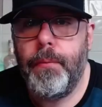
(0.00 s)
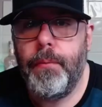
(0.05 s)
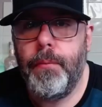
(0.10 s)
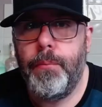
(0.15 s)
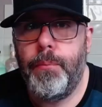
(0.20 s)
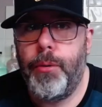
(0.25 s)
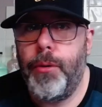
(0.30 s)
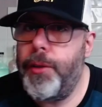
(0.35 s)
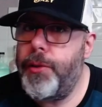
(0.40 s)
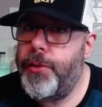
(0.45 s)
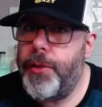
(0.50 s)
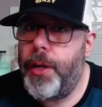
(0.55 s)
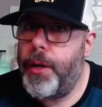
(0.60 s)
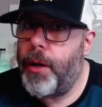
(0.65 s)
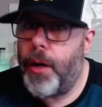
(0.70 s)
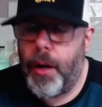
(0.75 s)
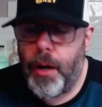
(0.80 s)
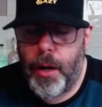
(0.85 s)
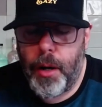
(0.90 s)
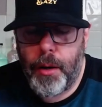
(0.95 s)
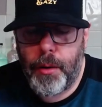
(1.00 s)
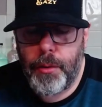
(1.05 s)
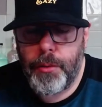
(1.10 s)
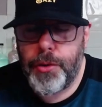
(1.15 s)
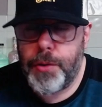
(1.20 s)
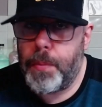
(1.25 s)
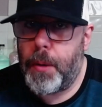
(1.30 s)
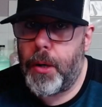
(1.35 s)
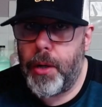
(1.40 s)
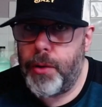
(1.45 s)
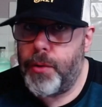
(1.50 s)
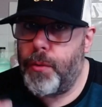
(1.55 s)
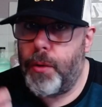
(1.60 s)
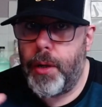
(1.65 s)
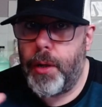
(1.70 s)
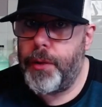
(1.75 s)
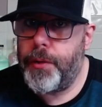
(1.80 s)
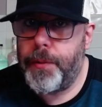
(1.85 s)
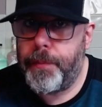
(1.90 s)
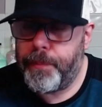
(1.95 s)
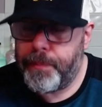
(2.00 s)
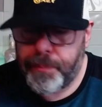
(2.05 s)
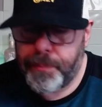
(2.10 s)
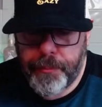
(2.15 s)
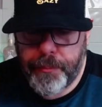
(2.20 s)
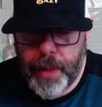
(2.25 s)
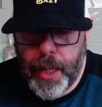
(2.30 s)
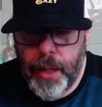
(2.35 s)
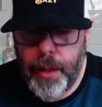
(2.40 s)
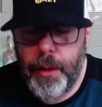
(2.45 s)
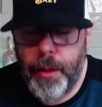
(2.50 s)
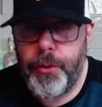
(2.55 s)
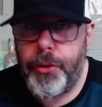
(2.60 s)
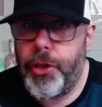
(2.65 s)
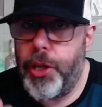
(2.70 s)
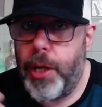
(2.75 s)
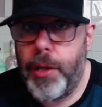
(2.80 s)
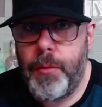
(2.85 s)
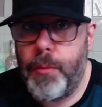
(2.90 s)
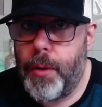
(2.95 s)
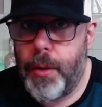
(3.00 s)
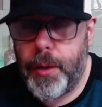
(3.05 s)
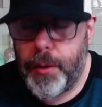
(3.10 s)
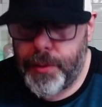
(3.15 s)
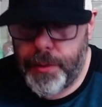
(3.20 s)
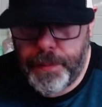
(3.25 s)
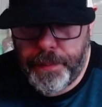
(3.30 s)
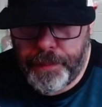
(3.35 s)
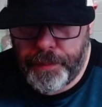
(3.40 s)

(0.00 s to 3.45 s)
but it's not hot spice wise, uh, chili wise.